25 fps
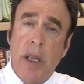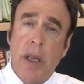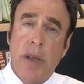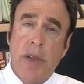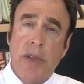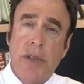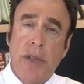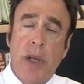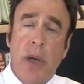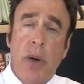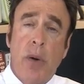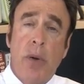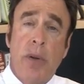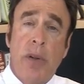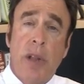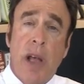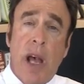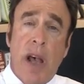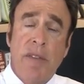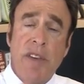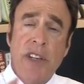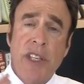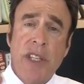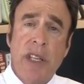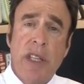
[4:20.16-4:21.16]
So
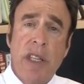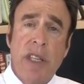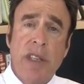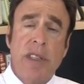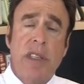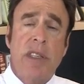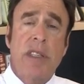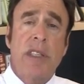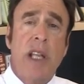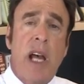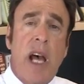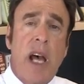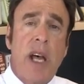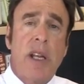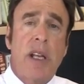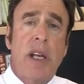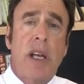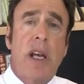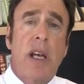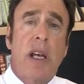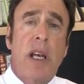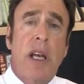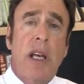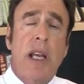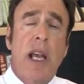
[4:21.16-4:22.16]
obviously this is not
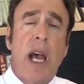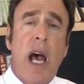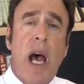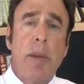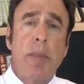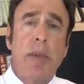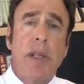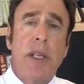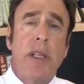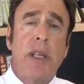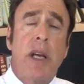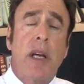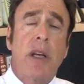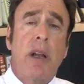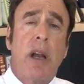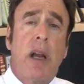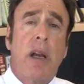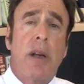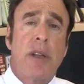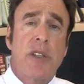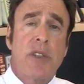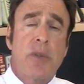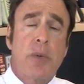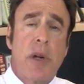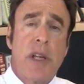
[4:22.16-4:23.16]
a common
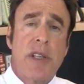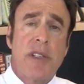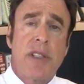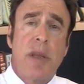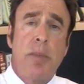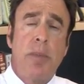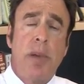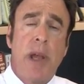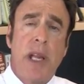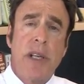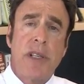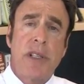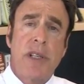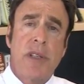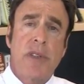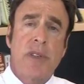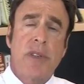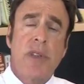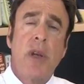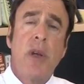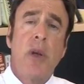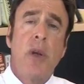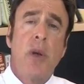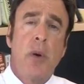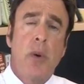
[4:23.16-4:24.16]
occurrence where I see
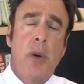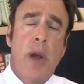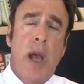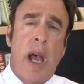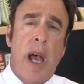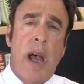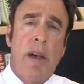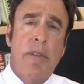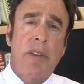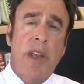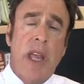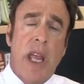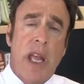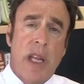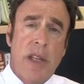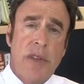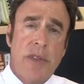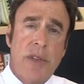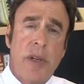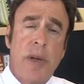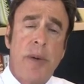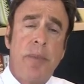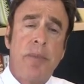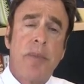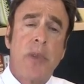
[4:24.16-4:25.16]
patients who have
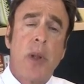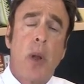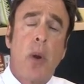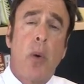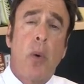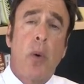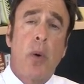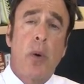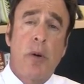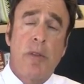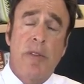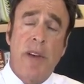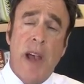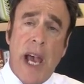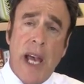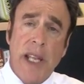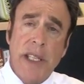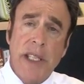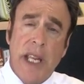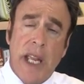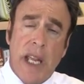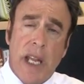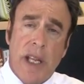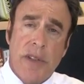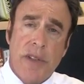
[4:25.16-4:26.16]
cancer or who've
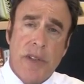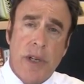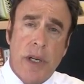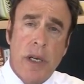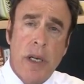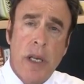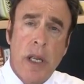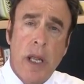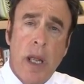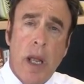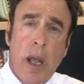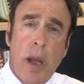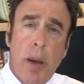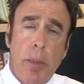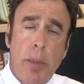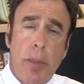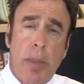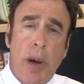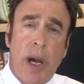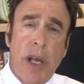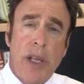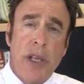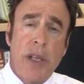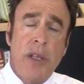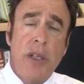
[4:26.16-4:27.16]
had cancer,
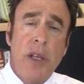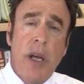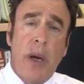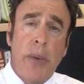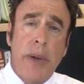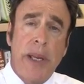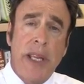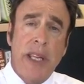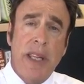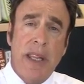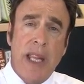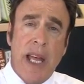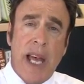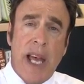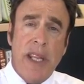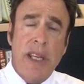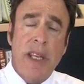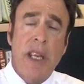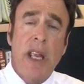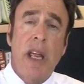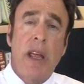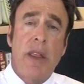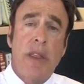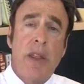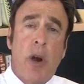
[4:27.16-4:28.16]
but knowing that
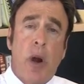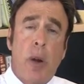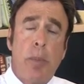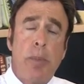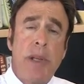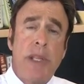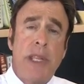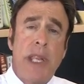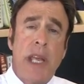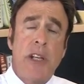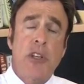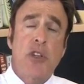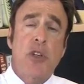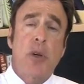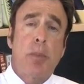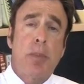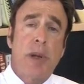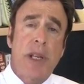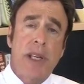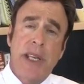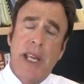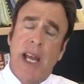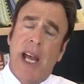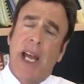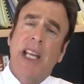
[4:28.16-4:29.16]
there are potential
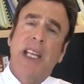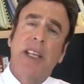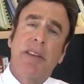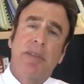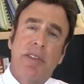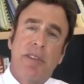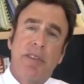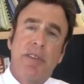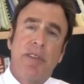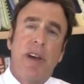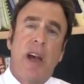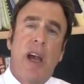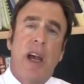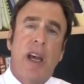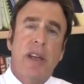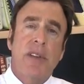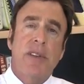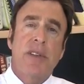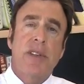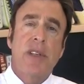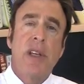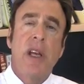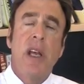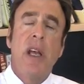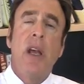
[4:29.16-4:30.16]
protective
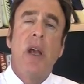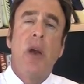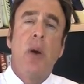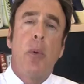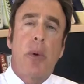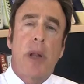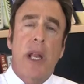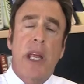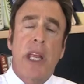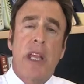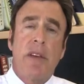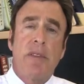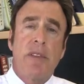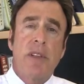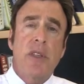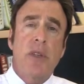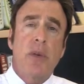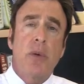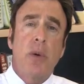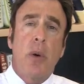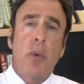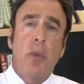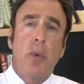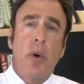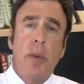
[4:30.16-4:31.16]
effects, when I give it
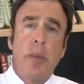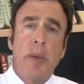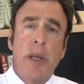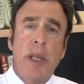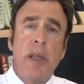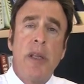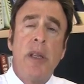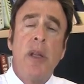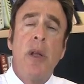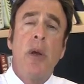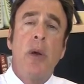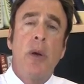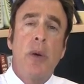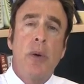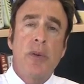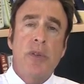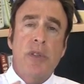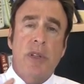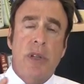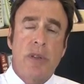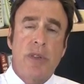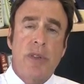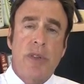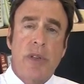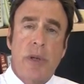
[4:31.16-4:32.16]
to a woman
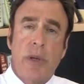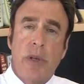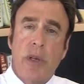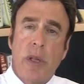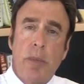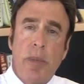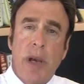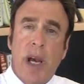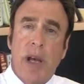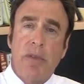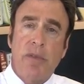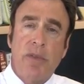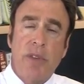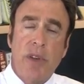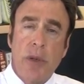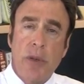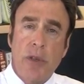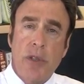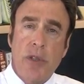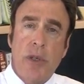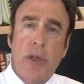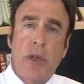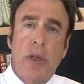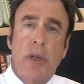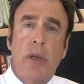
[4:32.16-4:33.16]
who's concerned about
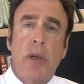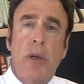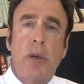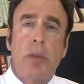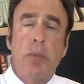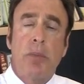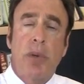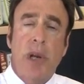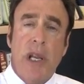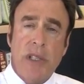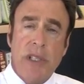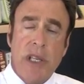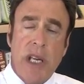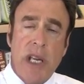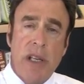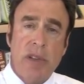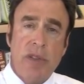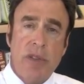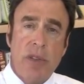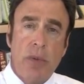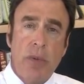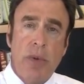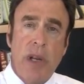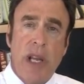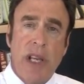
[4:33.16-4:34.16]
future breast
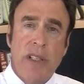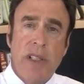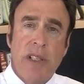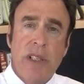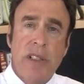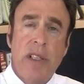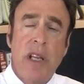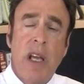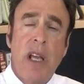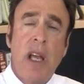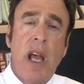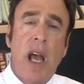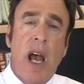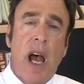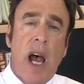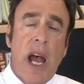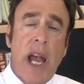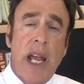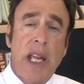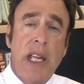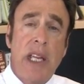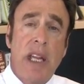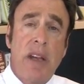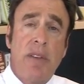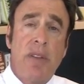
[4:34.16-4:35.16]
cancer risks,
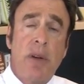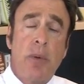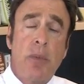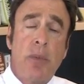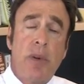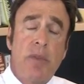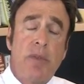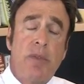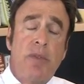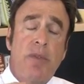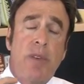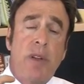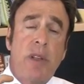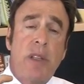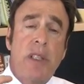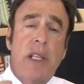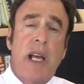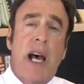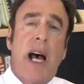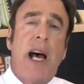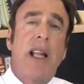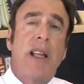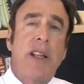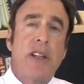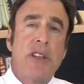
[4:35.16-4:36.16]
I give it with full
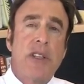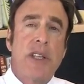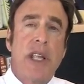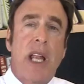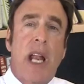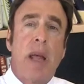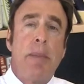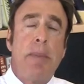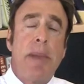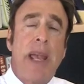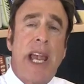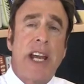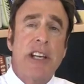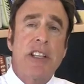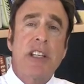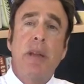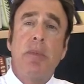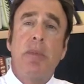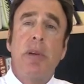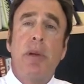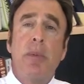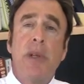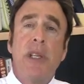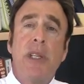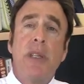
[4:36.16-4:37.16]
knowledge that I may actually
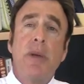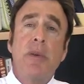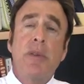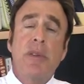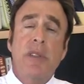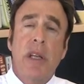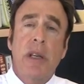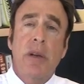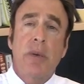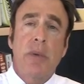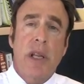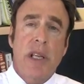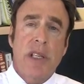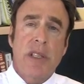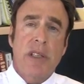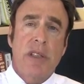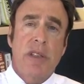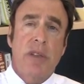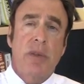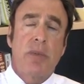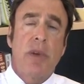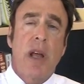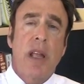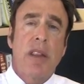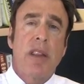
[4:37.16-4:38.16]
be reducing
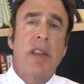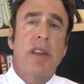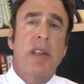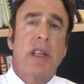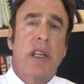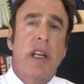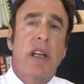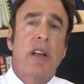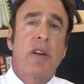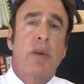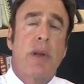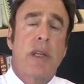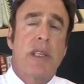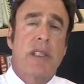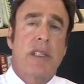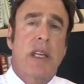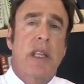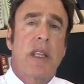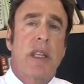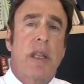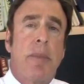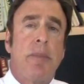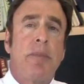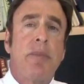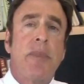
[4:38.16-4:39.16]
risks rather than
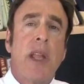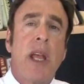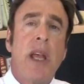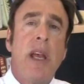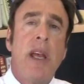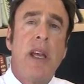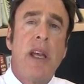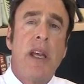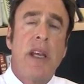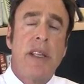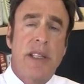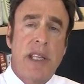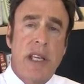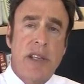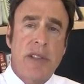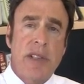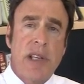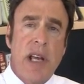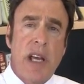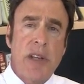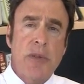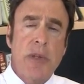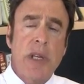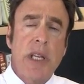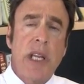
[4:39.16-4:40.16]
increasing them.
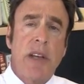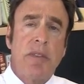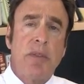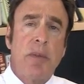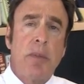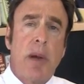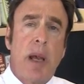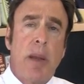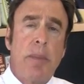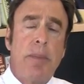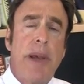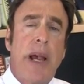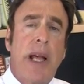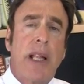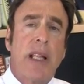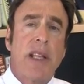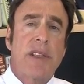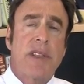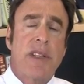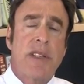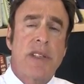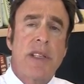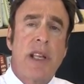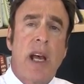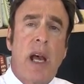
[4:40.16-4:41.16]
Testosterone given by
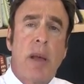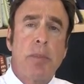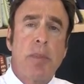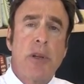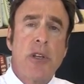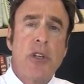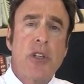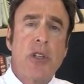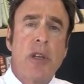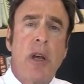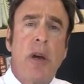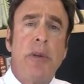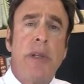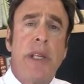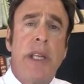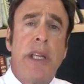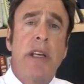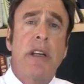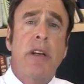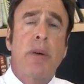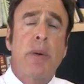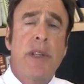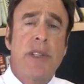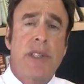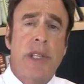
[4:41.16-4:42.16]
pellets has not been shown to
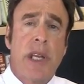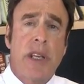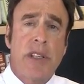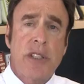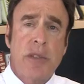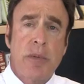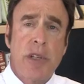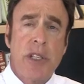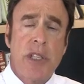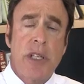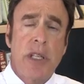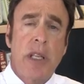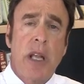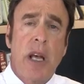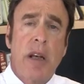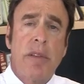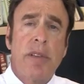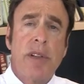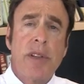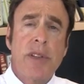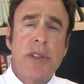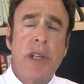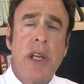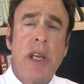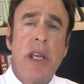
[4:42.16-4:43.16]
increase estrogen
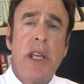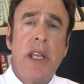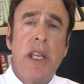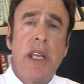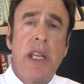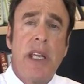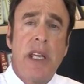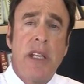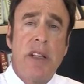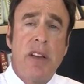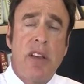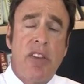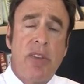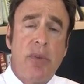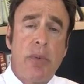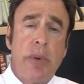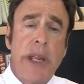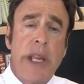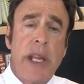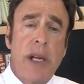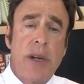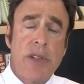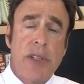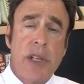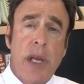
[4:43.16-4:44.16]
levels. In the
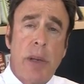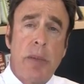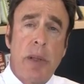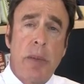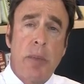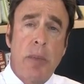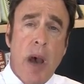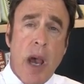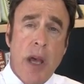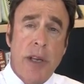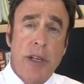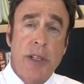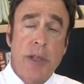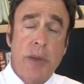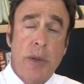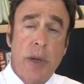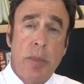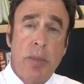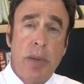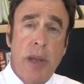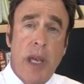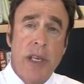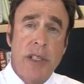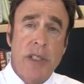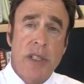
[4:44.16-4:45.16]
3 years I've been
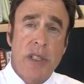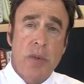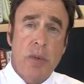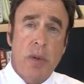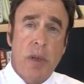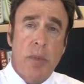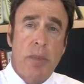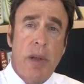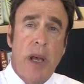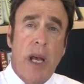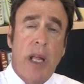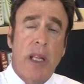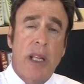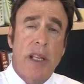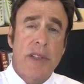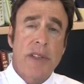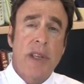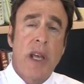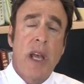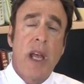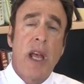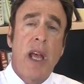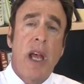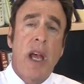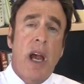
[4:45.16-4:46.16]
monitoring patients with
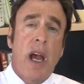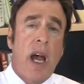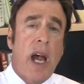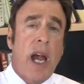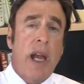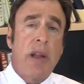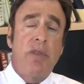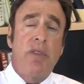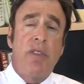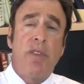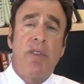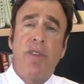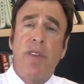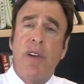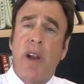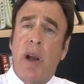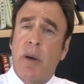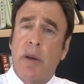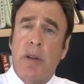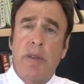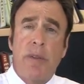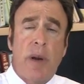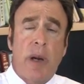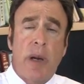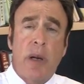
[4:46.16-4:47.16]
pellets, I
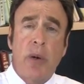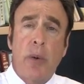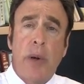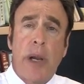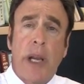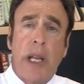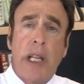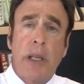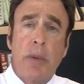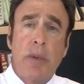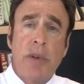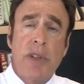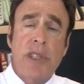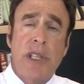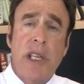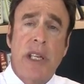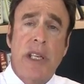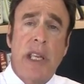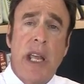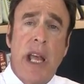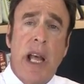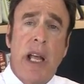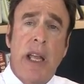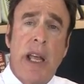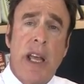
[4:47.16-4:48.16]
very, very rarely will
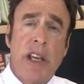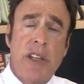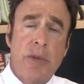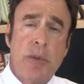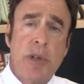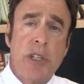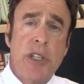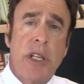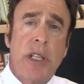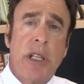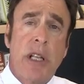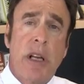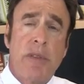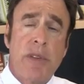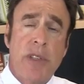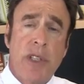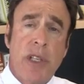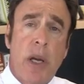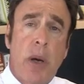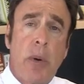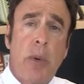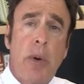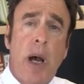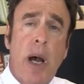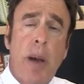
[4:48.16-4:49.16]
see estrogen levels
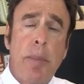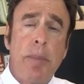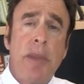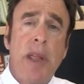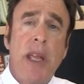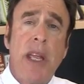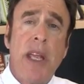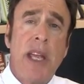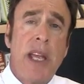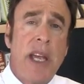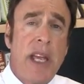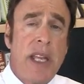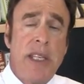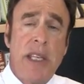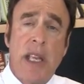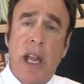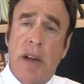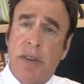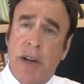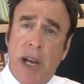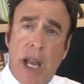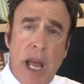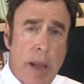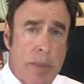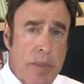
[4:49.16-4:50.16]
go up. It
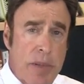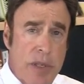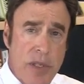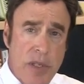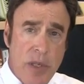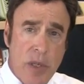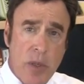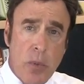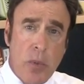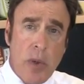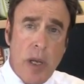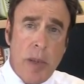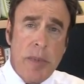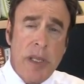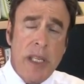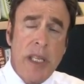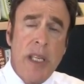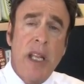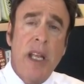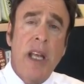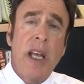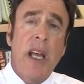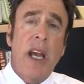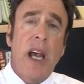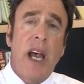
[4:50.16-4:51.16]
never happens in
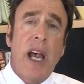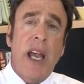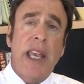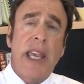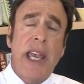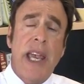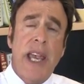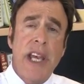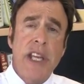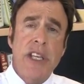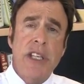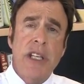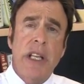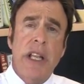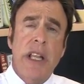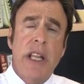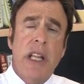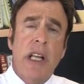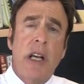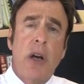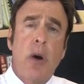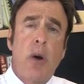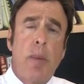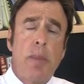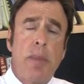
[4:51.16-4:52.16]
women. Occasionally
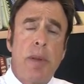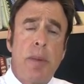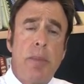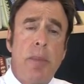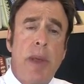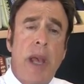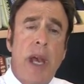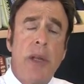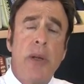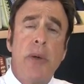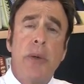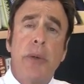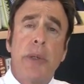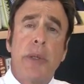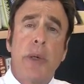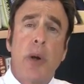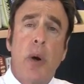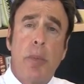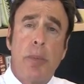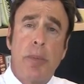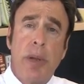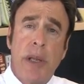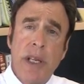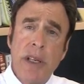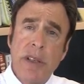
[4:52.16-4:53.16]
it'll go up in men who are
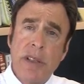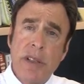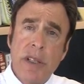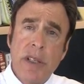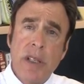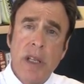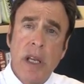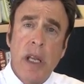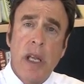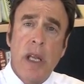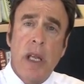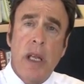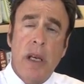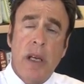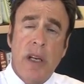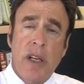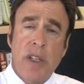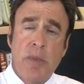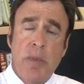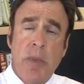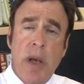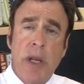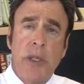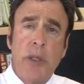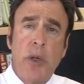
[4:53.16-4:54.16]
obese,
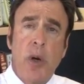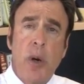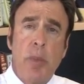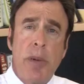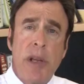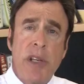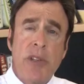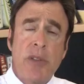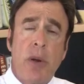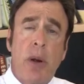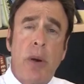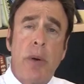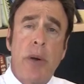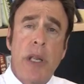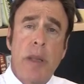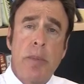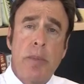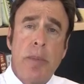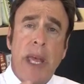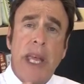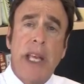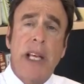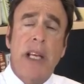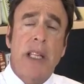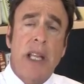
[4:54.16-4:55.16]
because men who are obese already
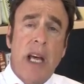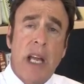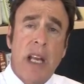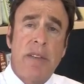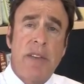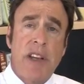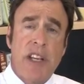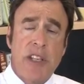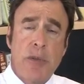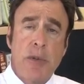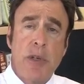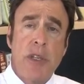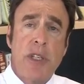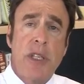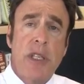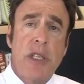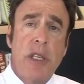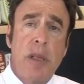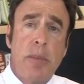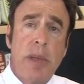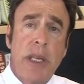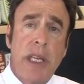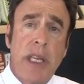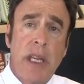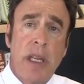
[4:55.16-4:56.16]
make a lot of estrogen
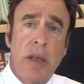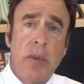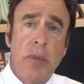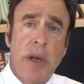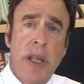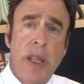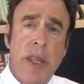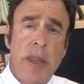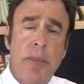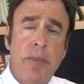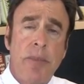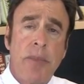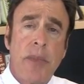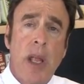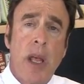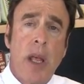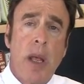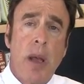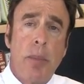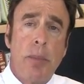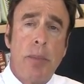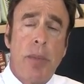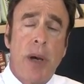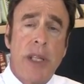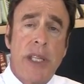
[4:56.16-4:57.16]
to begin with,
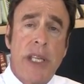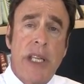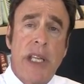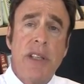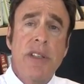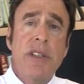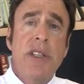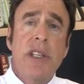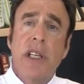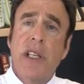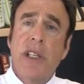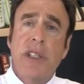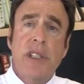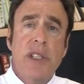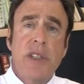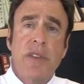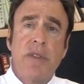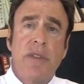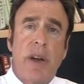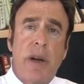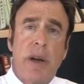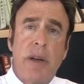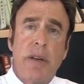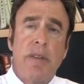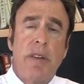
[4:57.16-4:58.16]
but the incidence is
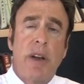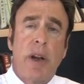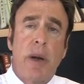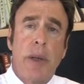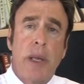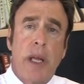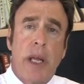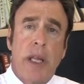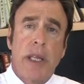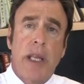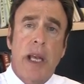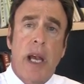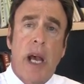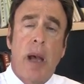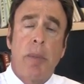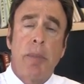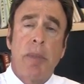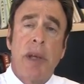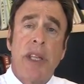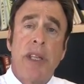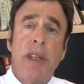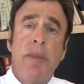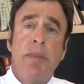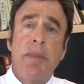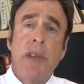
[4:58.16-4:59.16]
very, very
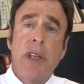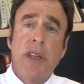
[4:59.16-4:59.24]
uncommon.